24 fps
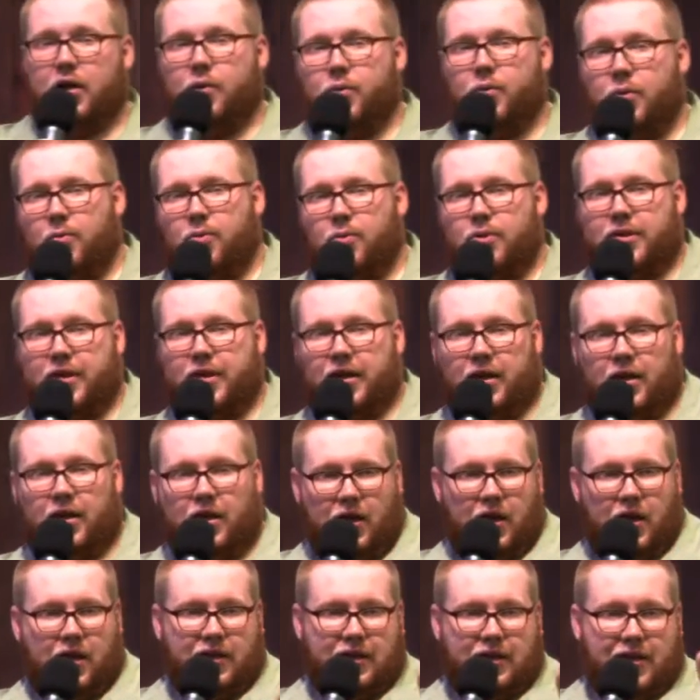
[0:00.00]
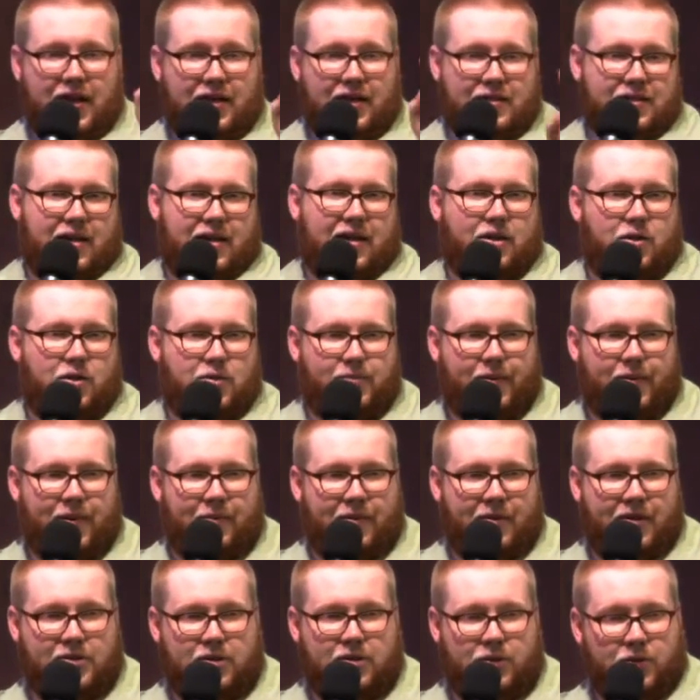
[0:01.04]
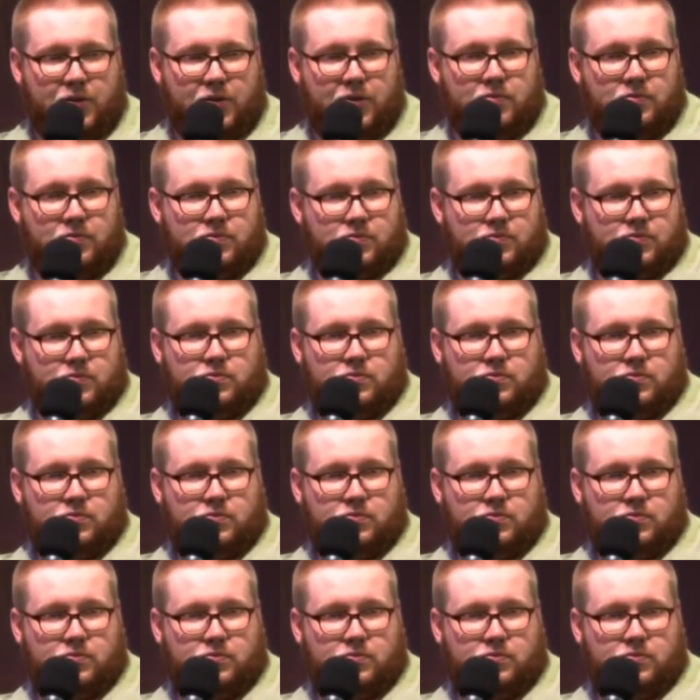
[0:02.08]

and one more thing. Yes, I do spank my children.